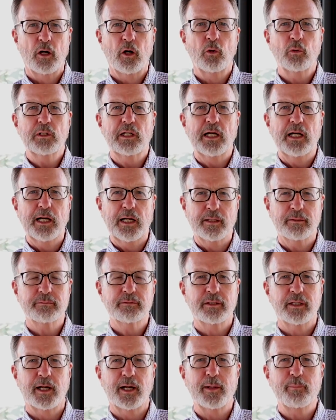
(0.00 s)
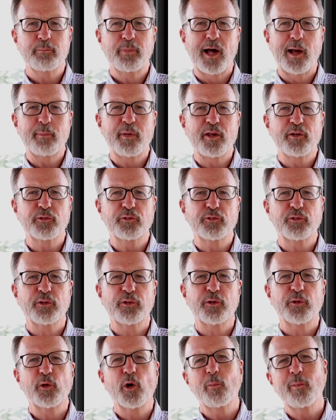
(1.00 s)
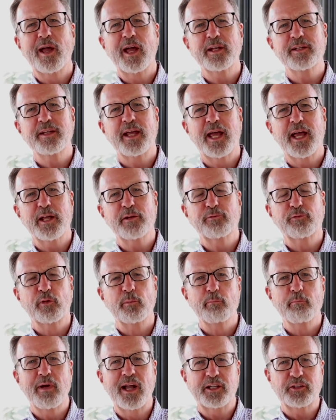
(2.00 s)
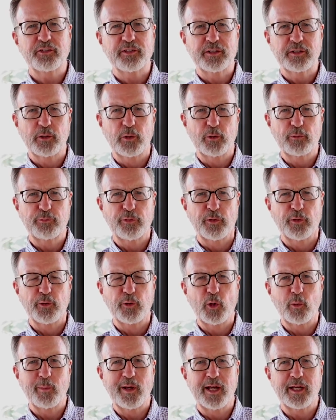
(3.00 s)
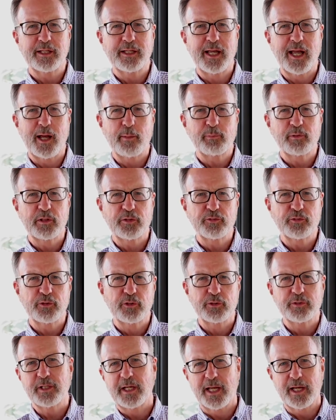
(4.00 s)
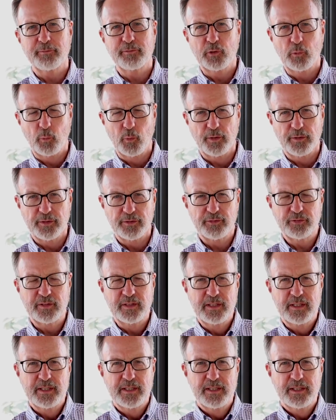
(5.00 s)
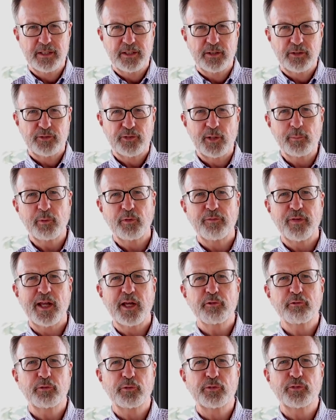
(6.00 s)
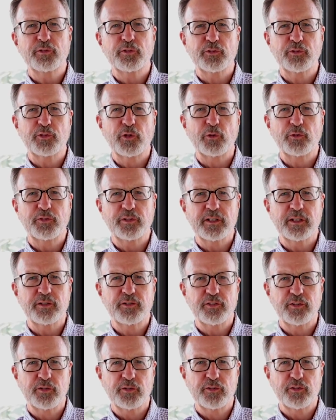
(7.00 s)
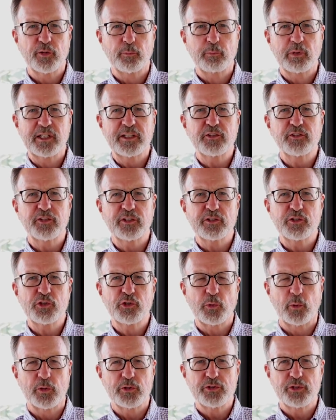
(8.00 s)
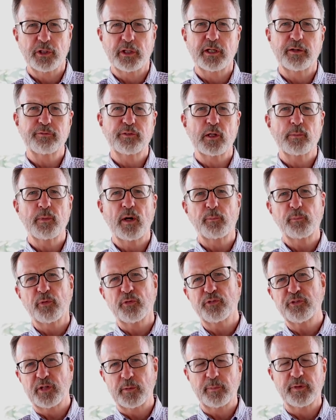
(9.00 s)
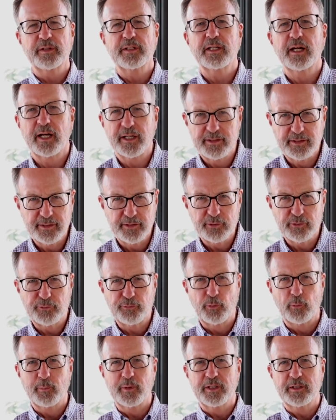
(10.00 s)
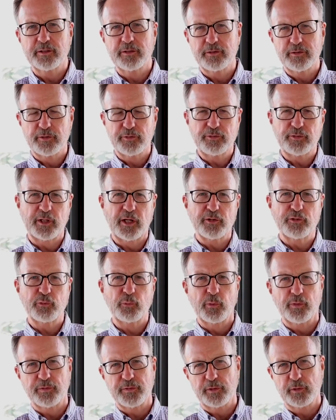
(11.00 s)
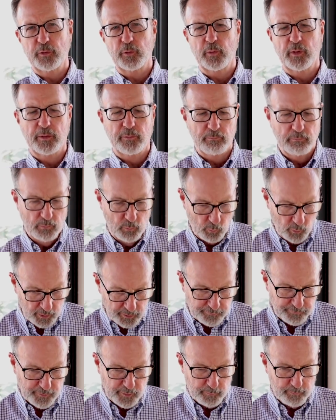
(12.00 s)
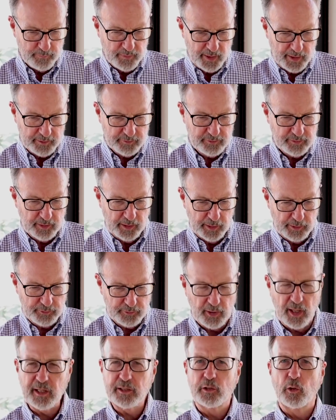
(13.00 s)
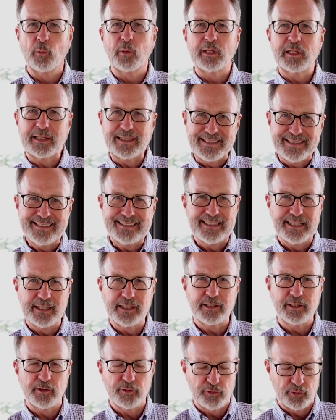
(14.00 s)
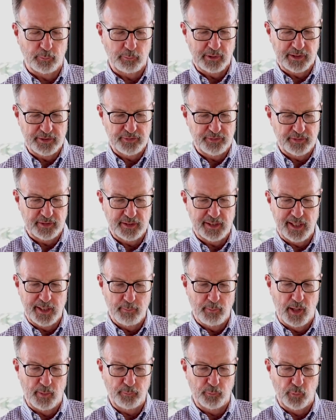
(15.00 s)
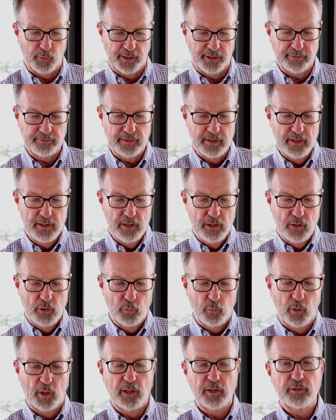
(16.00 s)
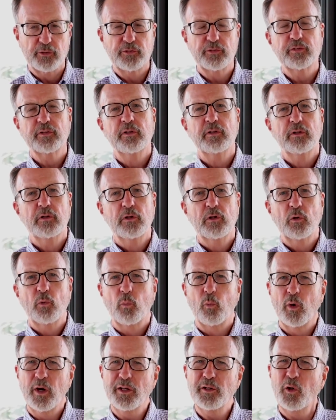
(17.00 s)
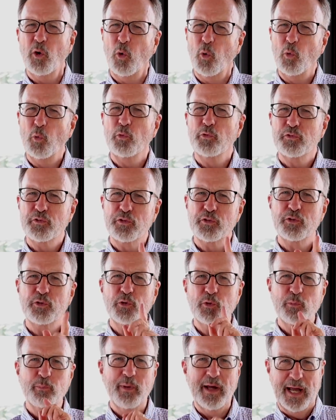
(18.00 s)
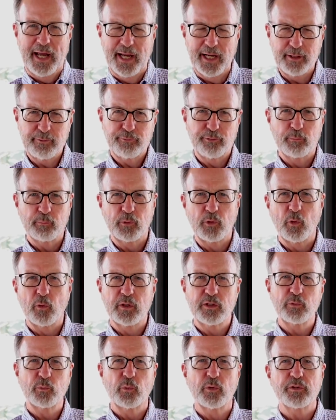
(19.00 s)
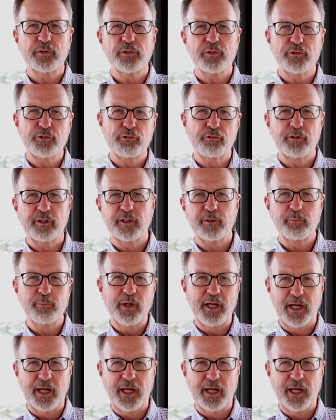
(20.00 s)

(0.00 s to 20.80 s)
Hola, I'm Bob Henderson, the Nomad Dad from Mexico for the Nomad Capitalist. Good to have you with us. Some of Andrew's associates in Tbilisi, Georgia have come up with some of the ideas for me to discuss with you. And one of them that uh, Tako and Lika in Tbilisi came up with was what holds you back from going where you're treated